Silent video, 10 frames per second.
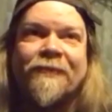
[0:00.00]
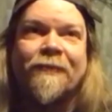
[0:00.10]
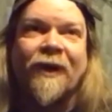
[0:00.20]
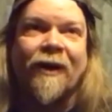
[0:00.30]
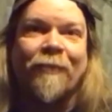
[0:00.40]

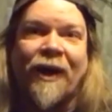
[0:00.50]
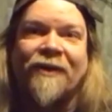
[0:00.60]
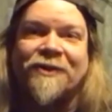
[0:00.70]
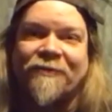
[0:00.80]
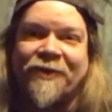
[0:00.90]
uh,
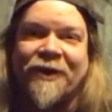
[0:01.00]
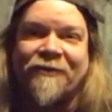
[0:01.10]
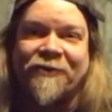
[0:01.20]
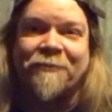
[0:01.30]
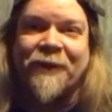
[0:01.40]
positive thing
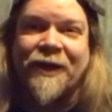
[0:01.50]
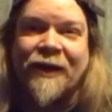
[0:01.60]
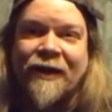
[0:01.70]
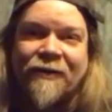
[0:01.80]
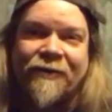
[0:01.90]
for me
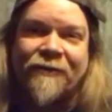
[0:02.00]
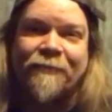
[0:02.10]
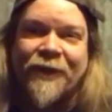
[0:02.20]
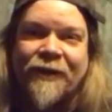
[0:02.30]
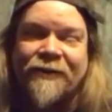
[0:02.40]
out of the
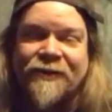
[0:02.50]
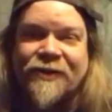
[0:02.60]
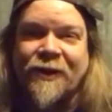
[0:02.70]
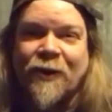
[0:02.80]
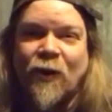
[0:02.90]
being
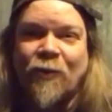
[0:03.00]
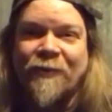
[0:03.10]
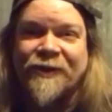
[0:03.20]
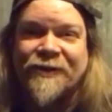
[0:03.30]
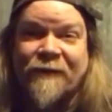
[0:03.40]
stuck home
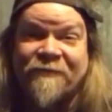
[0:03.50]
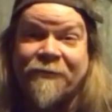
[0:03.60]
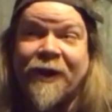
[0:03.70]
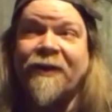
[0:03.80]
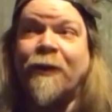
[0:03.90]
is I'm
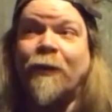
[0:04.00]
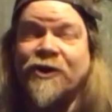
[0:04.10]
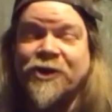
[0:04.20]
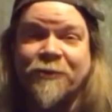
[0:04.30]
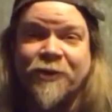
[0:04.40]
finally
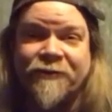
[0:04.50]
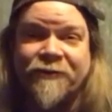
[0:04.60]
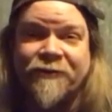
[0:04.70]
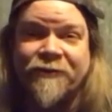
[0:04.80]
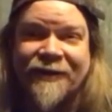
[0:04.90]
watching
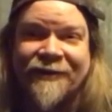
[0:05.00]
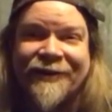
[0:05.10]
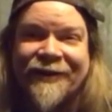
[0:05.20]
movies again.